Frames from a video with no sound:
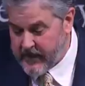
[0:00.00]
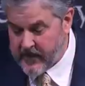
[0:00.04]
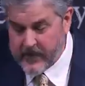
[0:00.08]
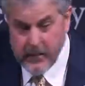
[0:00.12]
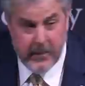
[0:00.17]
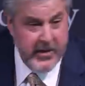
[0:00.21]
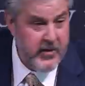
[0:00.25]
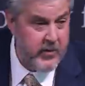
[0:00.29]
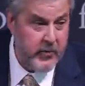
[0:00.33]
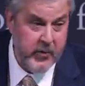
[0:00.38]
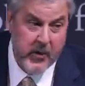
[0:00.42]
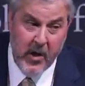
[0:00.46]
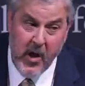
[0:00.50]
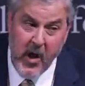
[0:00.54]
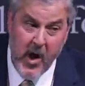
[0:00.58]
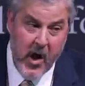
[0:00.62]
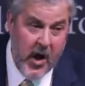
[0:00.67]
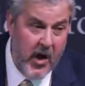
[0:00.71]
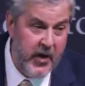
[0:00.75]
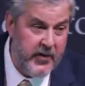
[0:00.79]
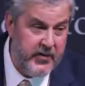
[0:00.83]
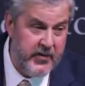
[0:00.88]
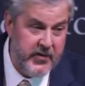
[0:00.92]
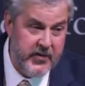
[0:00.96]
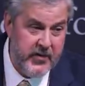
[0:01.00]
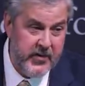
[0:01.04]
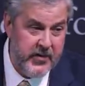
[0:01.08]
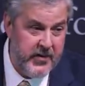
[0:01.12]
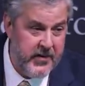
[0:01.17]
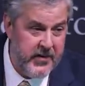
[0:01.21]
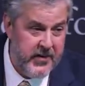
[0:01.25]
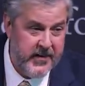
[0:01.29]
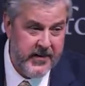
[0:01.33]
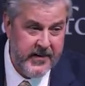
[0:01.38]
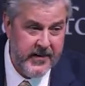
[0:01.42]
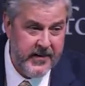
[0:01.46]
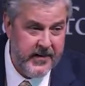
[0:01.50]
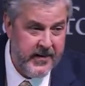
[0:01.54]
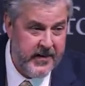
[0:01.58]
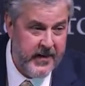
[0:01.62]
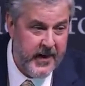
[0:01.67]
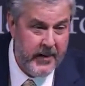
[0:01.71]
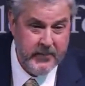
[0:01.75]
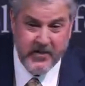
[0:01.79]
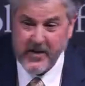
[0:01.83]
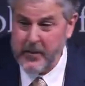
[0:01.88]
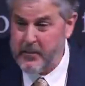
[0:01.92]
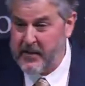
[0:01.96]
Doesn't mean you're lost.
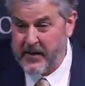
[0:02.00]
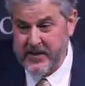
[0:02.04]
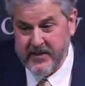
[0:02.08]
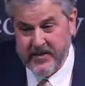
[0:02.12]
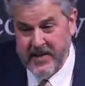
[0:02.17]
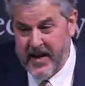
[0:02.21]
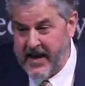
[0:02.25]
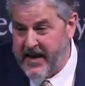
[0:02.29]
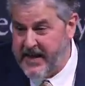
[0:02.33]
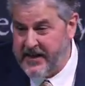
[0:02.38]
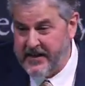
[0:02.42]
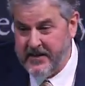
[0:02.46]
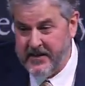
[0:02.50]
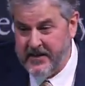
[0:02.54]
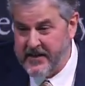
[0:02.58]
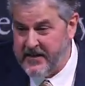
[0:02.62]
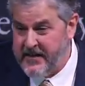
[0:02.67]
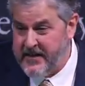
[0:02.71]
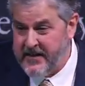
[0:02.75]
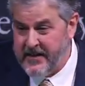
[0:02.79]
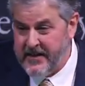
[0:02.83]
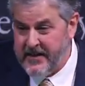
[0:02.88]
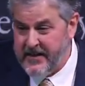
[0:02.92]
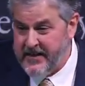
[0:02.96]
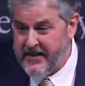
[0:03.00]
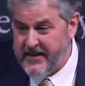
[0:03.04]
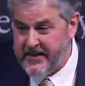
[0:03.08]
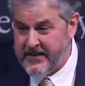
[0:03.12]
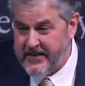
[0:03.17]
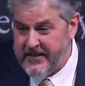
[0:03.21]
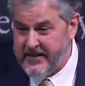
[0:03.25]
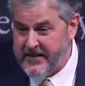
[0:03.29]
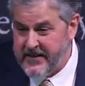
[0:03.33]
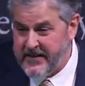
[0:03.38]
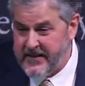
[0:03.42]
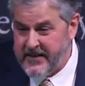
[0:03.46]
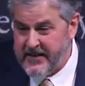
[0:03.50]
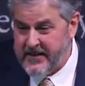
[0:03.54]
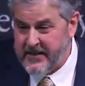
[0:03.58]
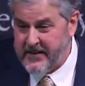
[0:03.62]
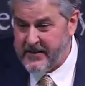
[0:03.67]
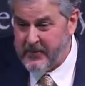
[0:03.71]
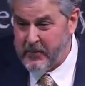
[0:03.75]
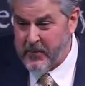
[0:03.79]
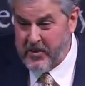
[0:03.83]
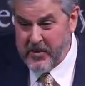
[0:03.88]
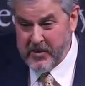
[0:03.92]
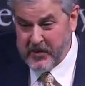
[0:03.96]
I'm simply saying,
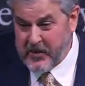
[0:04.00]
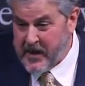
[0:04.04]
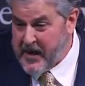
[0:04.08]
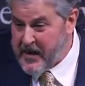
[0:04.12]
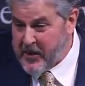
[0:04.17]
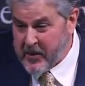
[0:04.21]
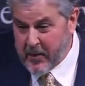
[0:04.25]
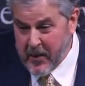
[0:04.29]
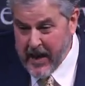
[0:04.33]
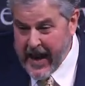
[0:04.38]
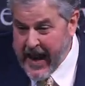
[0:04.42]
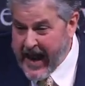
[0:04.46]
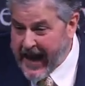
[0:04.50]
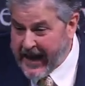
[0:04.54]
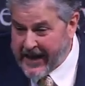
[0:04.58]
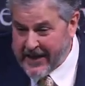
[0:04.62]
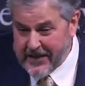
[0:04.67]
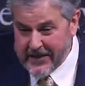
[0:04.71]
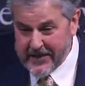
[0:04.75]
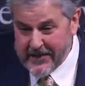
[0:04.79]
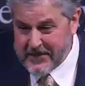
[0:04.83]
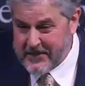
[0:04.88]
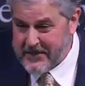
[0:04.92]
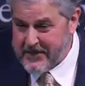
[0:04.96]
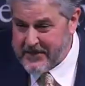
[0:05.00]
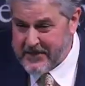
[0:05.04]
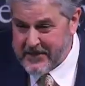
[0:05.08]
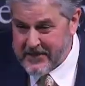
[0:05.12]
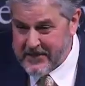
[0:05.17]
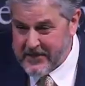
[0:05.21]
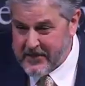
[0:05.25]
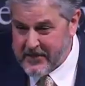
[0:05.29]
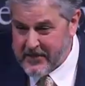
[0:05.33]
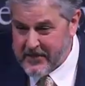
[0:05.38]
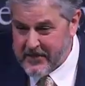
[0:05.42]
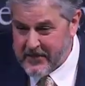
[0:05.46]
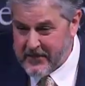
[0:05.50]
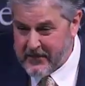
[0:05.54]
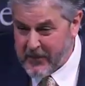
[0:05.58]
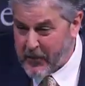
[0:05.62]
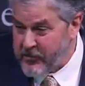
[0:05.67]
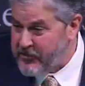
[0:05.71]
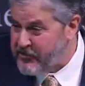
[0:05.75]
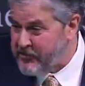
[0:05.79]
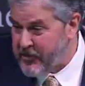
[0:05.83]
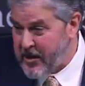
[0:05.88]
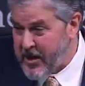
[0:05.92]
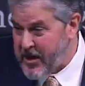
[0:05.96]
when you see a crack,
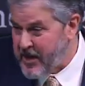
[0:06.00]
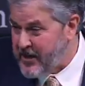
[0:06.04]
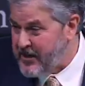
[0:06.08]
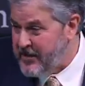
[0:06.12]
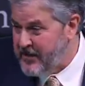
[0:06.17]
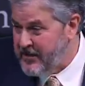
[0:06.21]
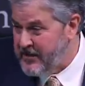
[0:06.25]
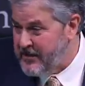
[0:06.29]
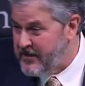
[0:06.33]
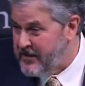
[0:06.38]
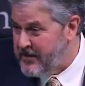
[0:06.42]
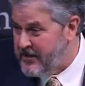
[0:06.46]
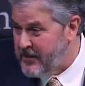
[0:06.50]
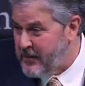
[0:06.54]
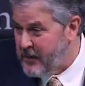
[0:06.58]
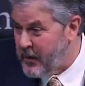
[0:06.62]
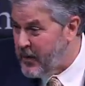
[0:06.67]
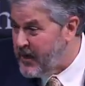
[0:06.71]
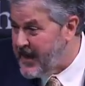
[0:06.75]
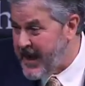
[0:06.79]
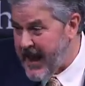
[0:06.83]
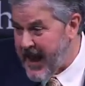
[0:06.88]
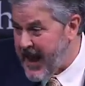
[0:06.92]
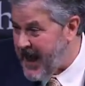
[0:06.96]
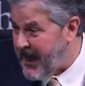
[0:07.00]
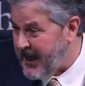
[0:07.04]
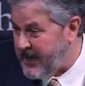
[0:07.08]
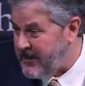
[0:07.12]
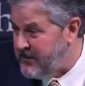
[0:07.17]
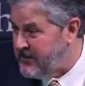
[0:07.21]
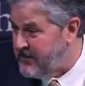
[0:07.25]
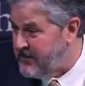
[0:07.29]
1 John 1 9.